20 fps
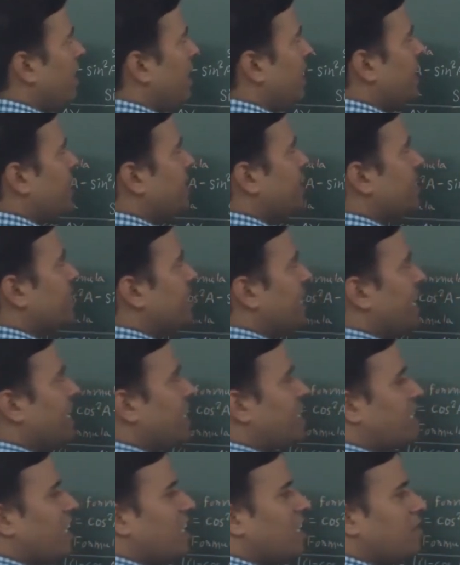In
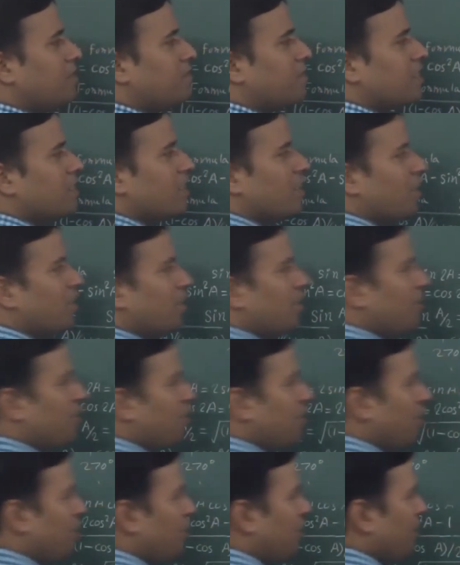these terms
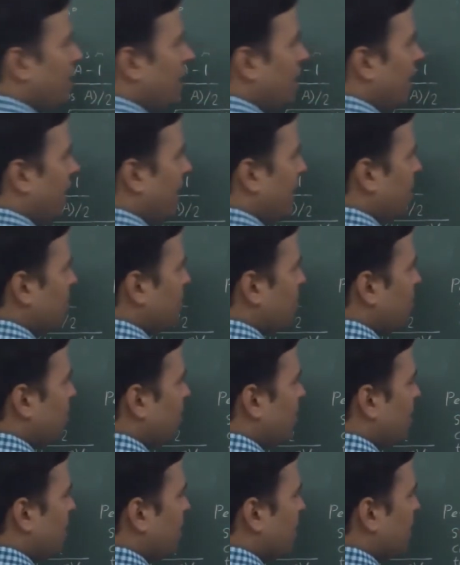you will have
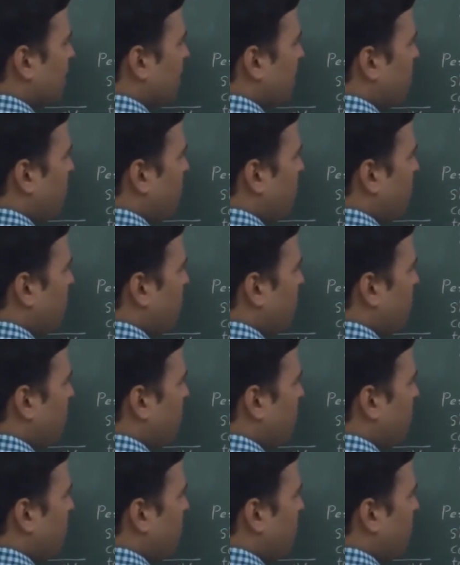the